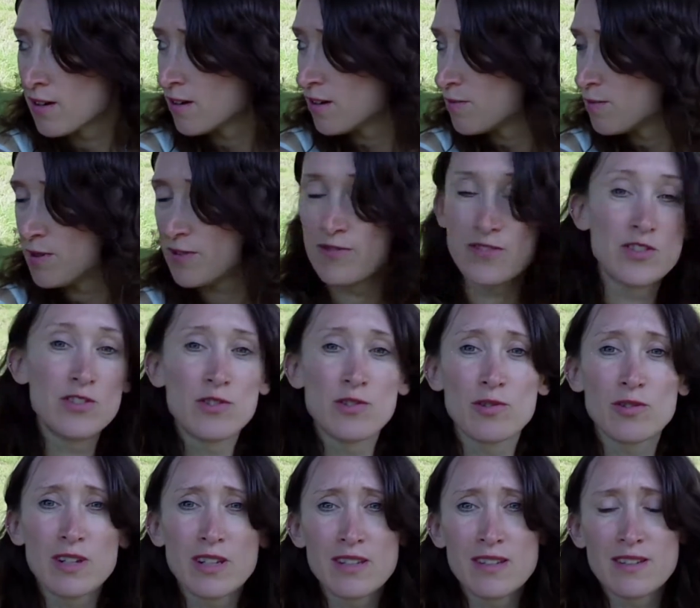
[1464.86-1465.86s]
Hope you've
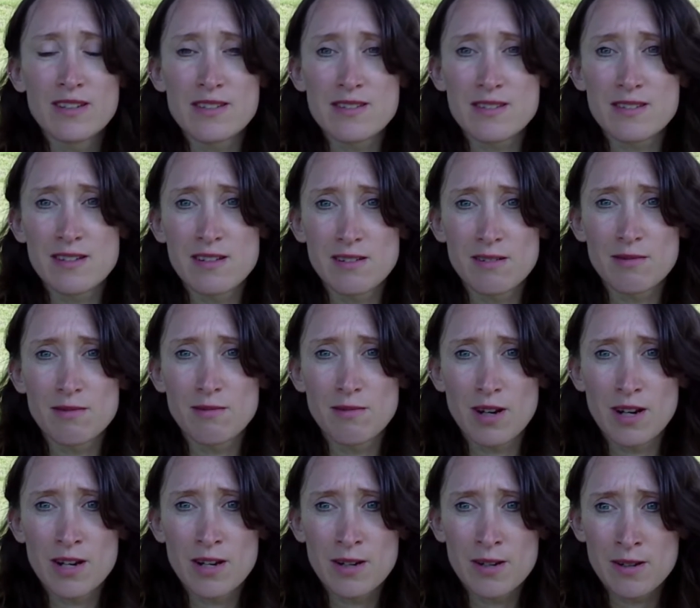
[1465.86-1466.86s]
enjoyed this little
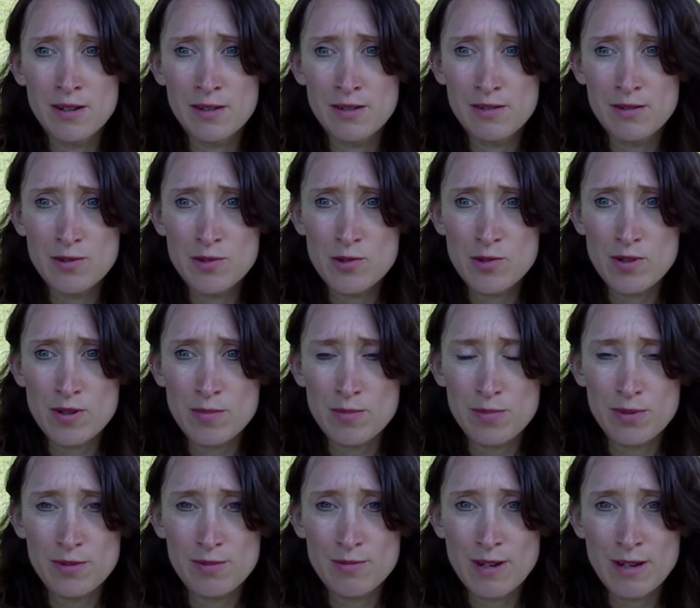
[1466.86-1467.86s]
trip
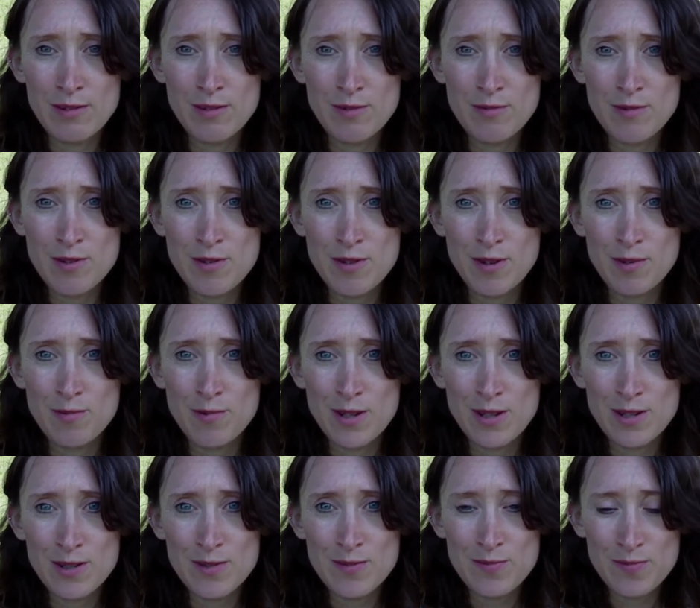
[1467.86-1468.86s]
around the runic
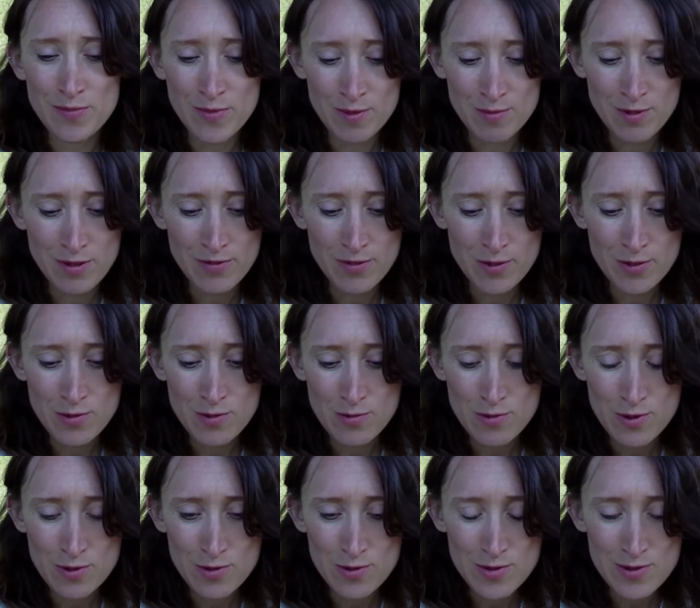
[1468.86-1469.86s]
wheel with
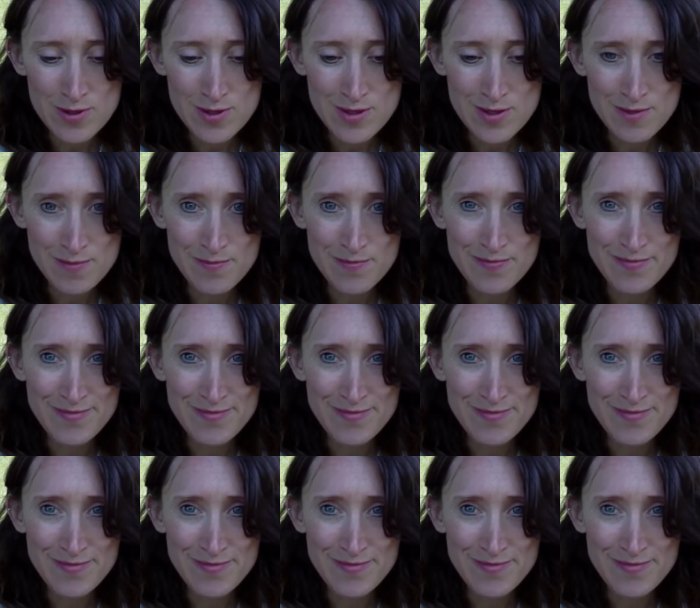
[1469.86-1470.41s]
Uruz,